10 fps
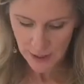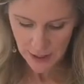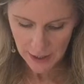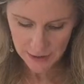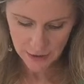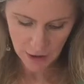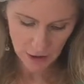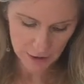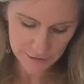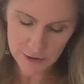And
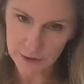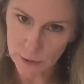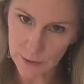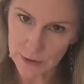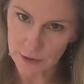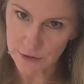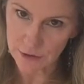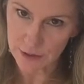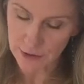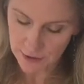all of the liquid
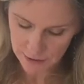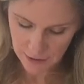underneath